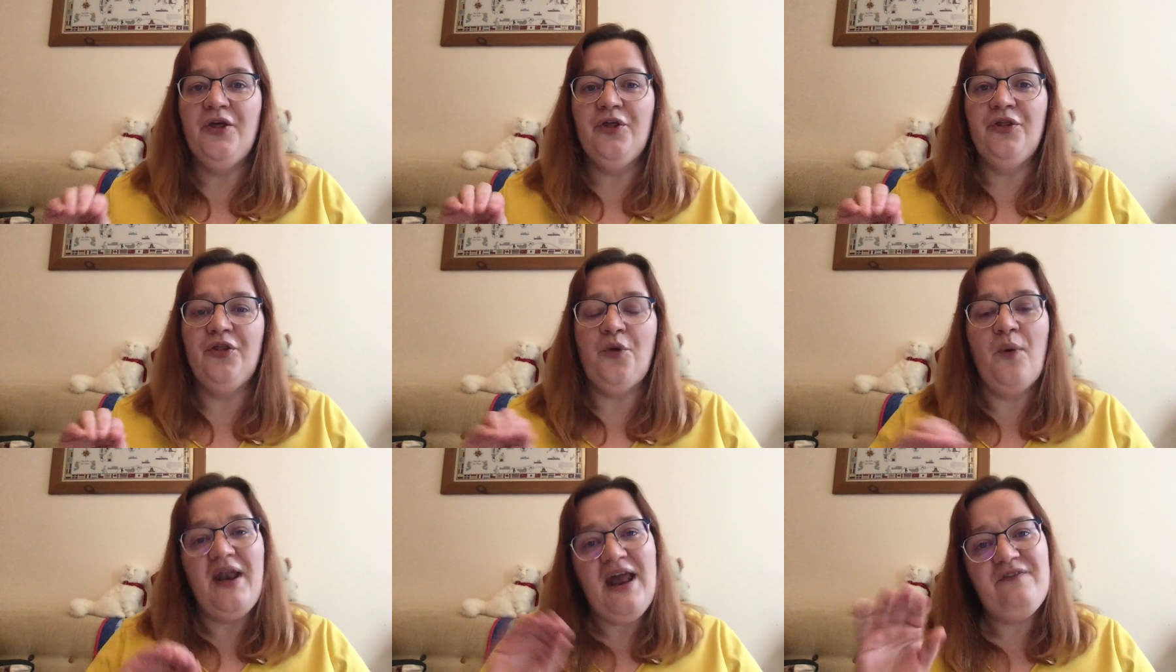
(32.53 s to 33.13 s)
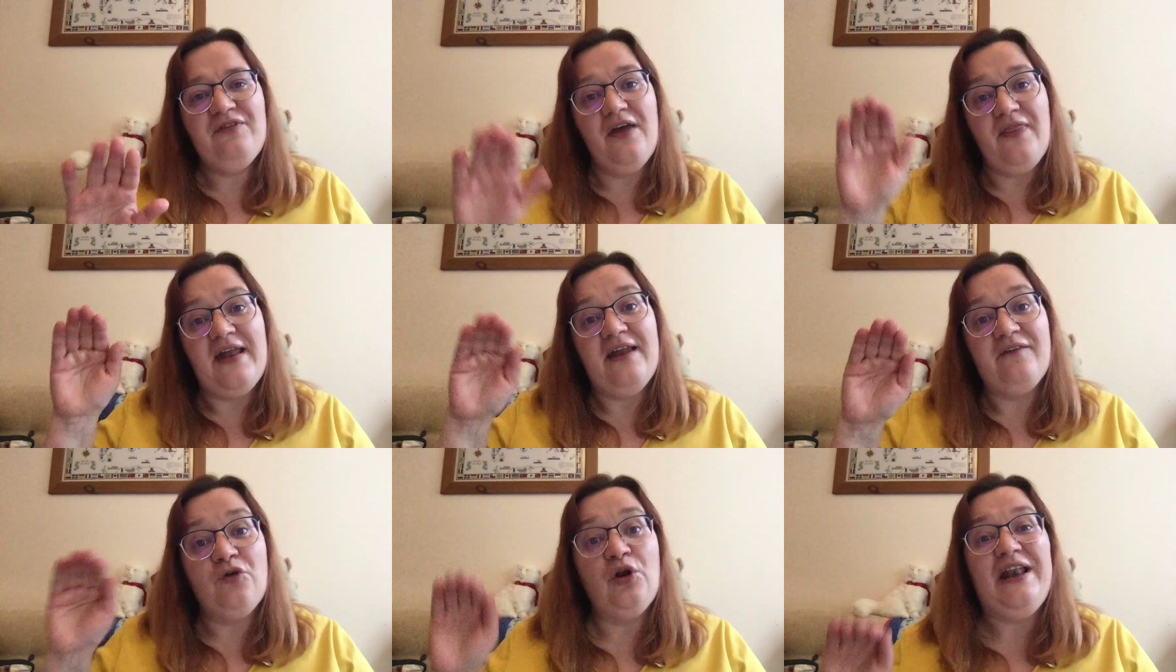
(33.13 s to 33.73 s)
So when I've done that,
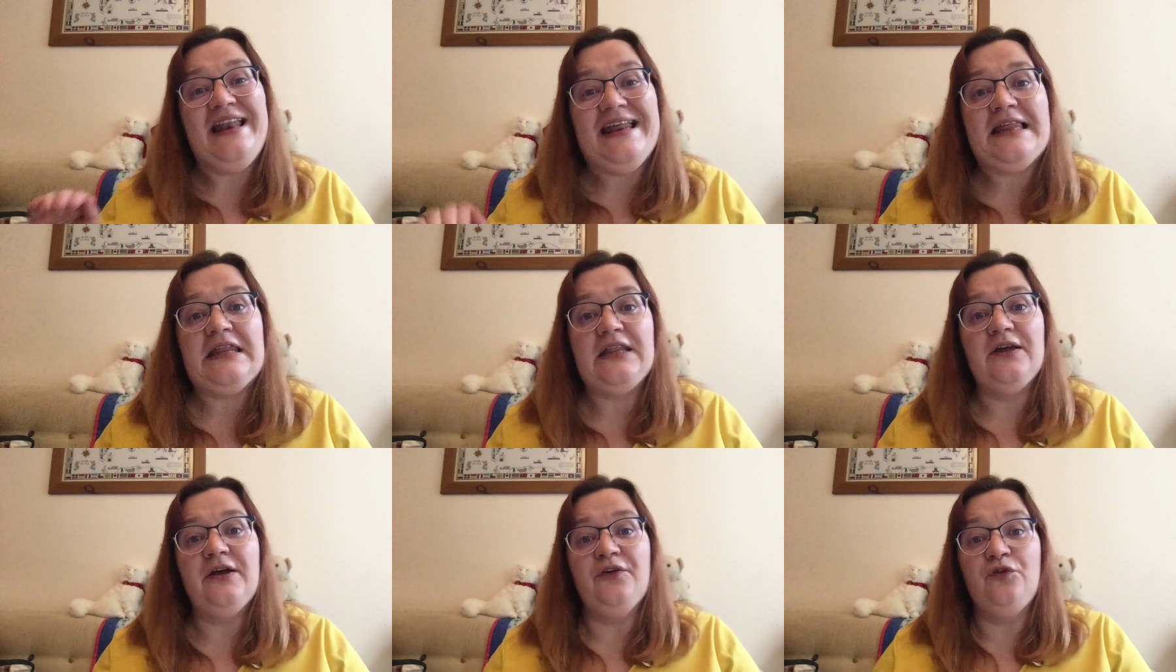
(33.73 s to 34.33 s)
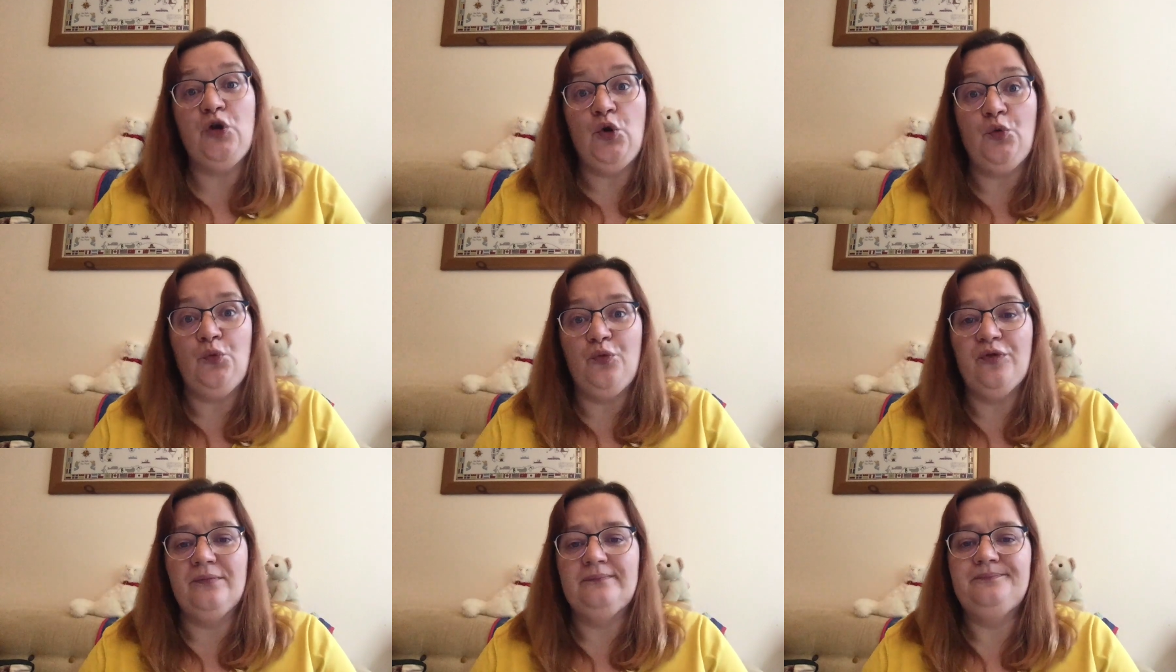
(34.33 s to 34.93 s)
I've got a list of
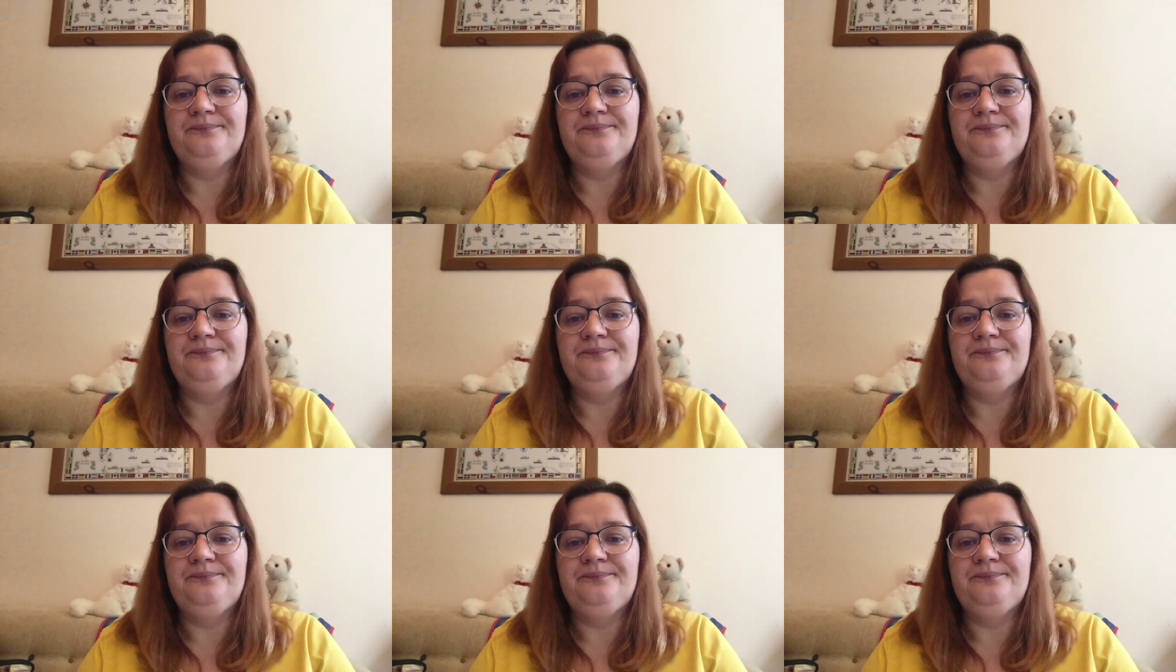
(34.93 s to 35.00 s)
clues.